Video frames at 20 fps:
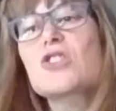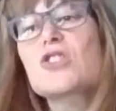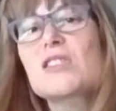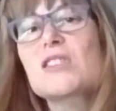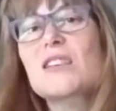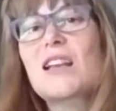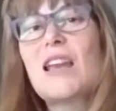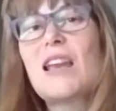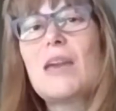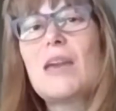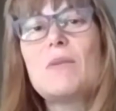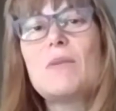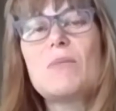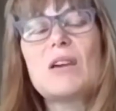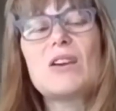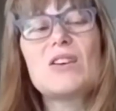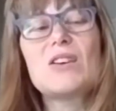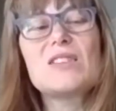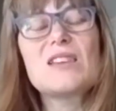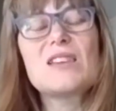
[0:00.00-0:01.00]
not just
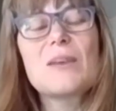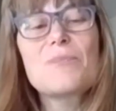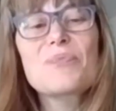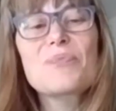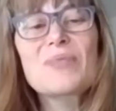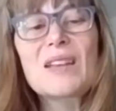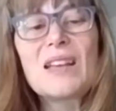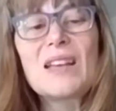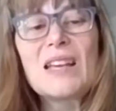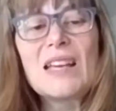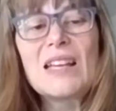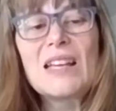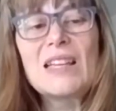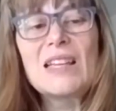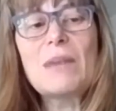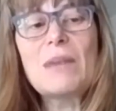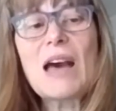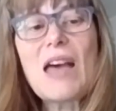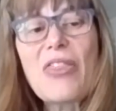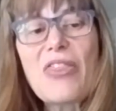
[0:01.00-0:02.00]
claiming, because
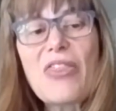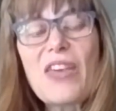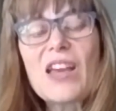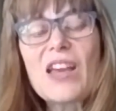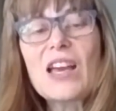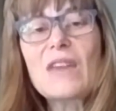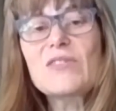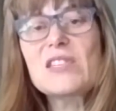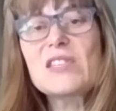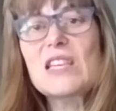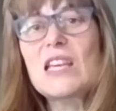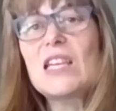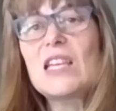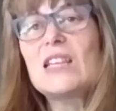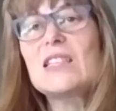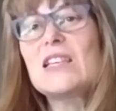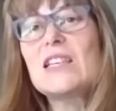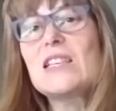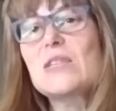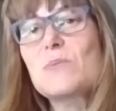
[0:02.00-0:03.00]
the bad thing I've
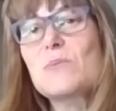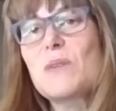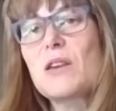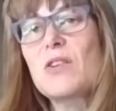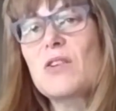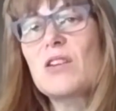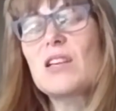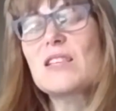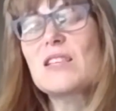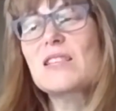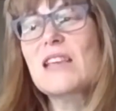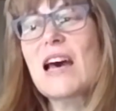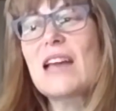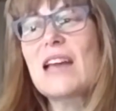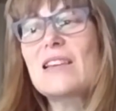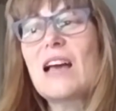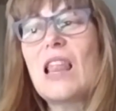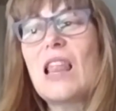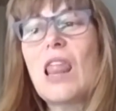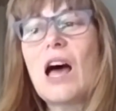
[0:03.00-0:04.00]
seen in this period
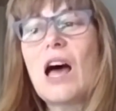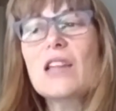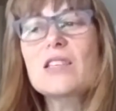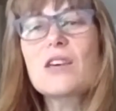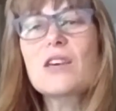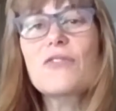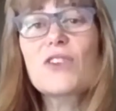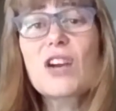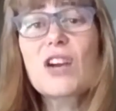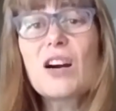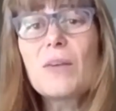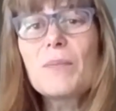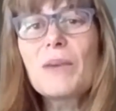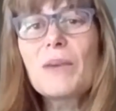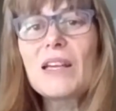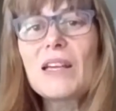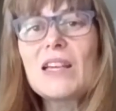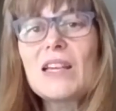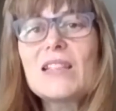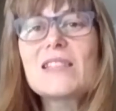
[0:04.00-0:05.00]
is that a lot of
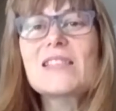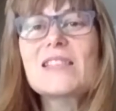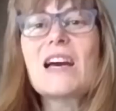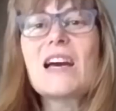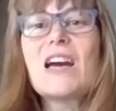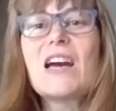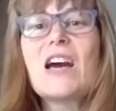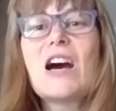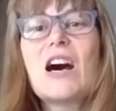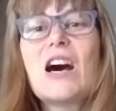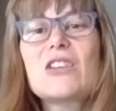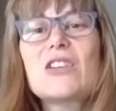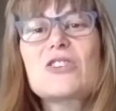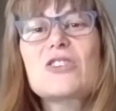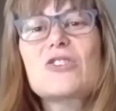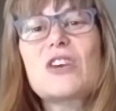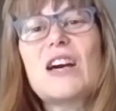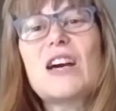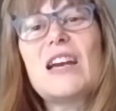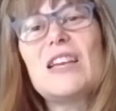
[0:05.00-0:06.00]
companies
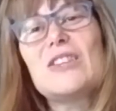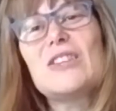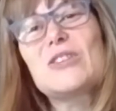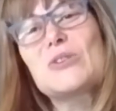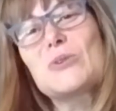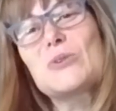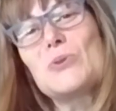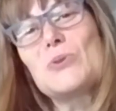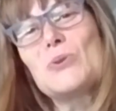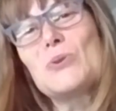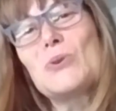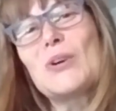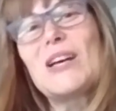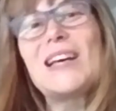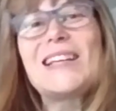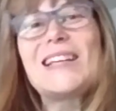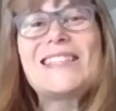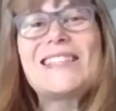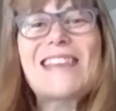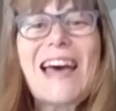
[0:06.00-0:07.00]
are trying
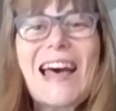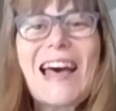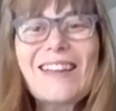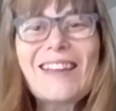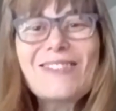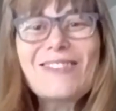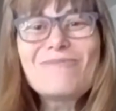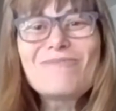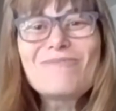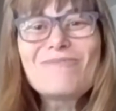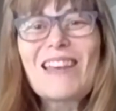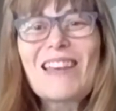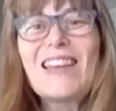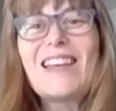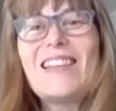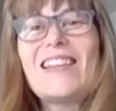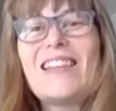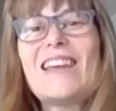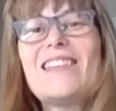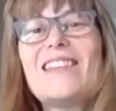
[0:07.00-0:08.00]
to tell
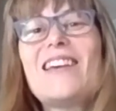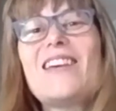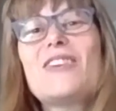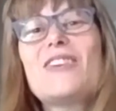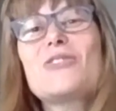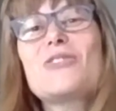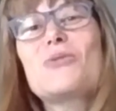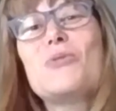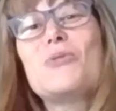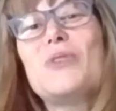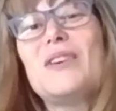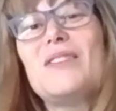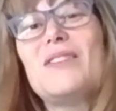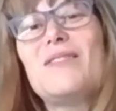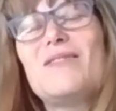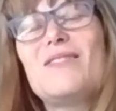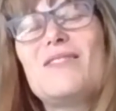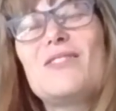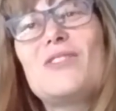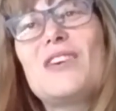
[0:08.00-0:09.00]
that they are
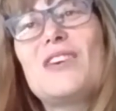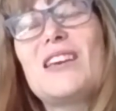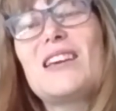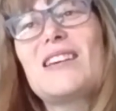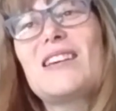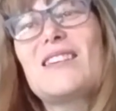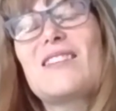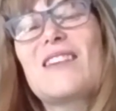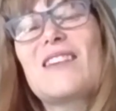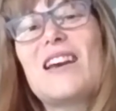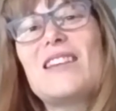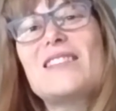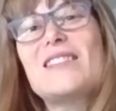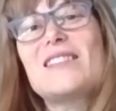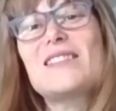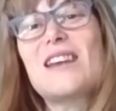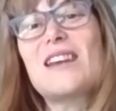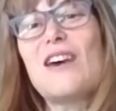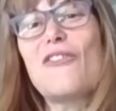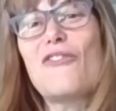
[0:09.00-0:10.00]
doing
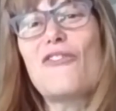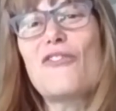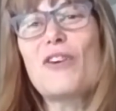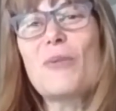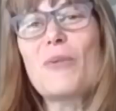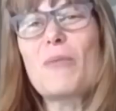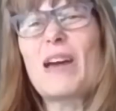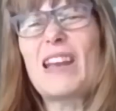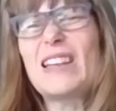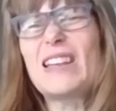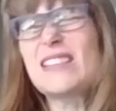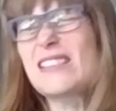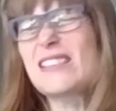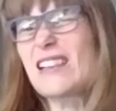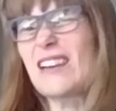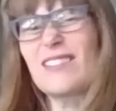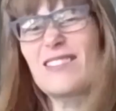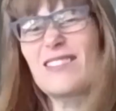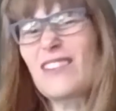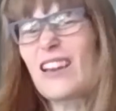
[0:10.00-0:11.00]
great stuff, but
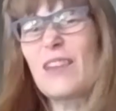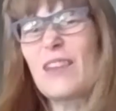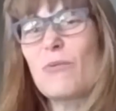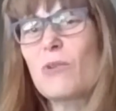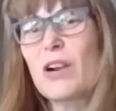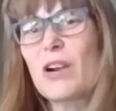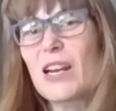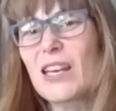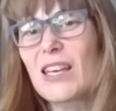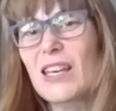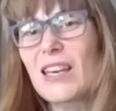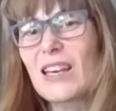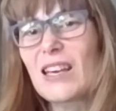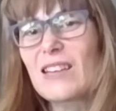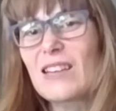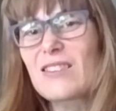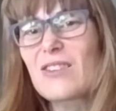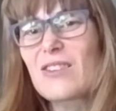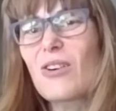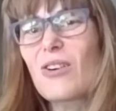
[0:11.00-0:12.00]
it's not really
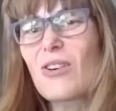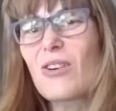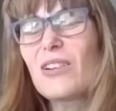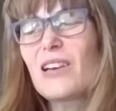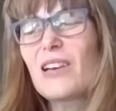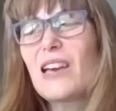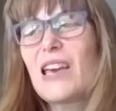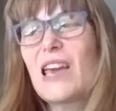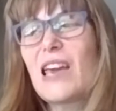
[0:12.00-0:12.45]
working at all,